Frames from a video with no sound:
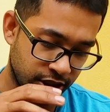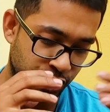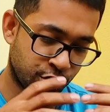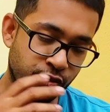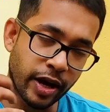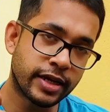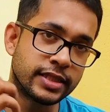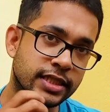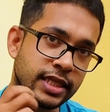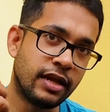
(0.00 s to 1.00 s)
trek
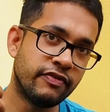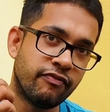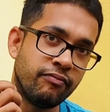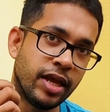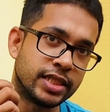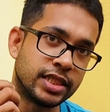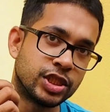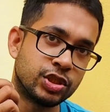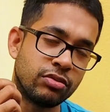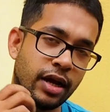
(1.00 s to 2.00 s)
itself makes
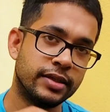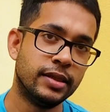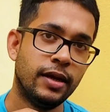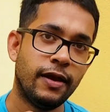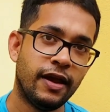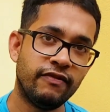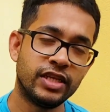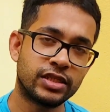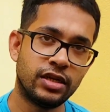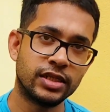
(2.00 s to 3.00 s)
it so that if the
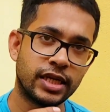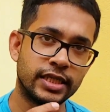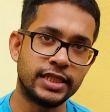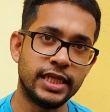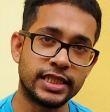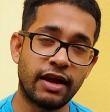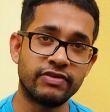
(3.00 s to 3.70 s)
slugs and the snails have